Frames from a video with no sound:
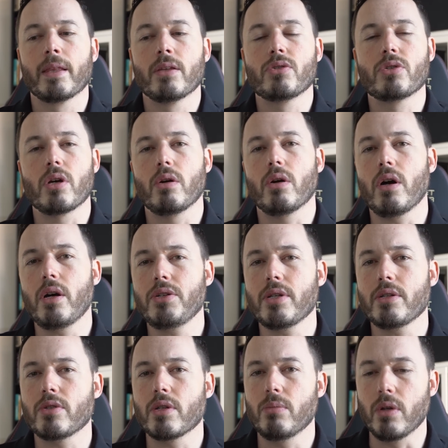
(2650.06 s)
So I
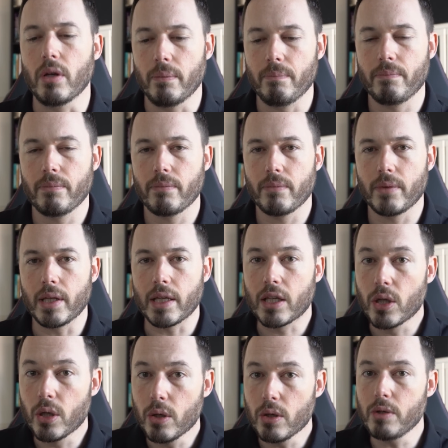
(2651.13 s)
said to him, look, there
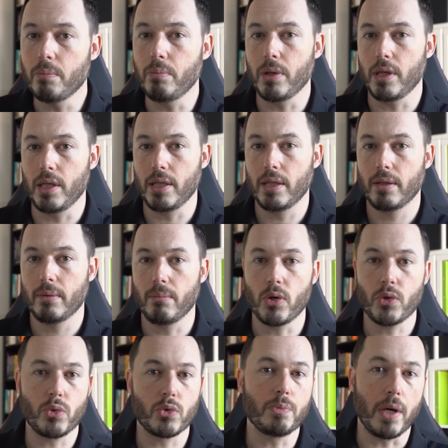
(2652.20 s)
could be
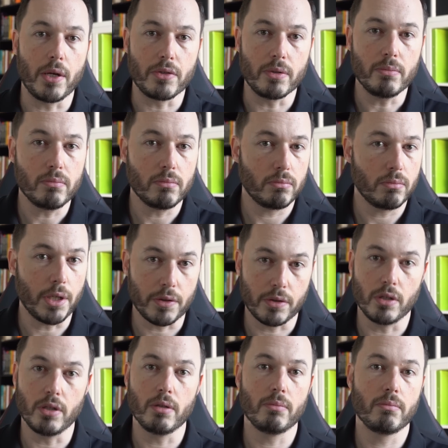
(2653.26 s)
muscle spasm, like
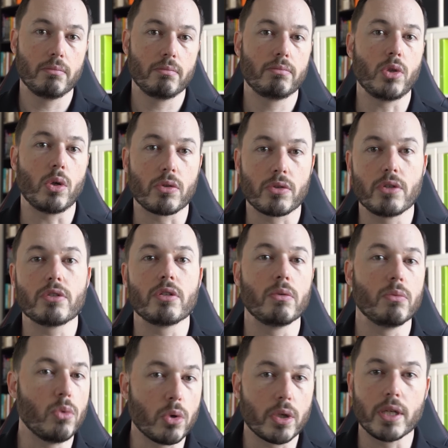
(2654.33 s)
the doctors
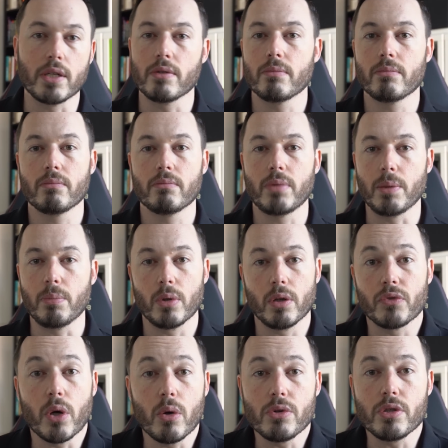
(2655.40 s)
and walk-in people
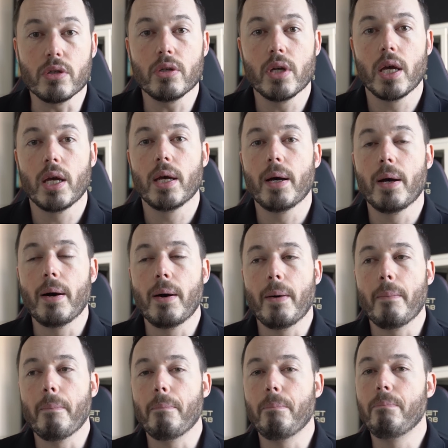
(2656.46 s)
have told you,
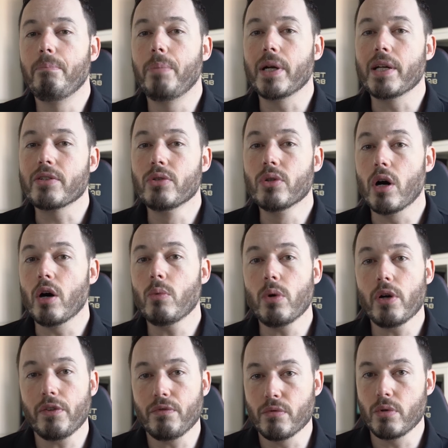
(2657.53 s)
but it's not
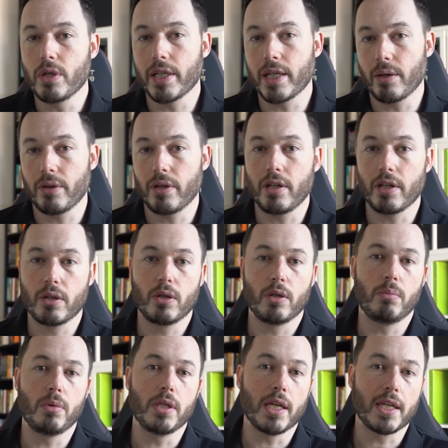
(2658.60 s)
worth ruling out that it
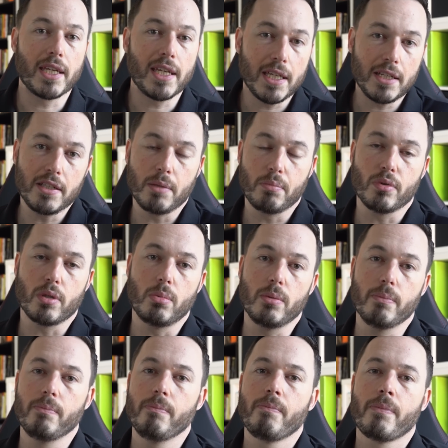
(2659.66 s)
could be a kidney problem.